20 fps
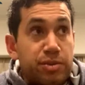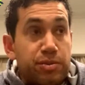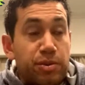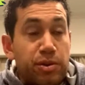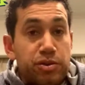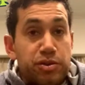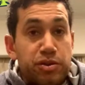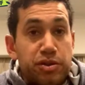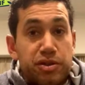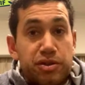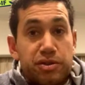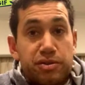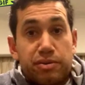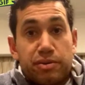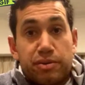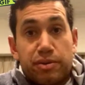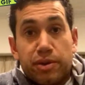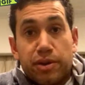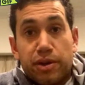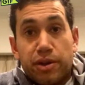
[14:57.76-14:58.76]
suppose
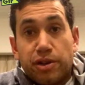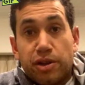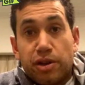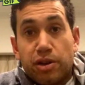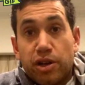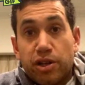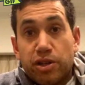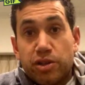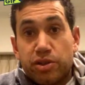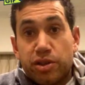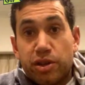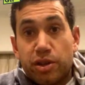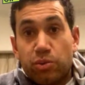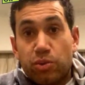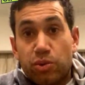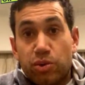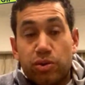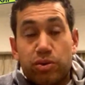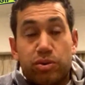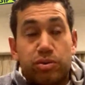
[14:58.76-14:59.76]
I don't like using the
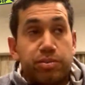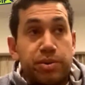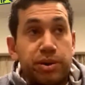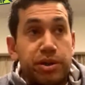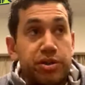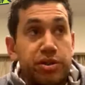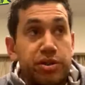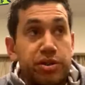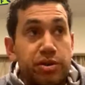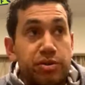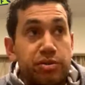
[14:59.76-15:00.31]
word, but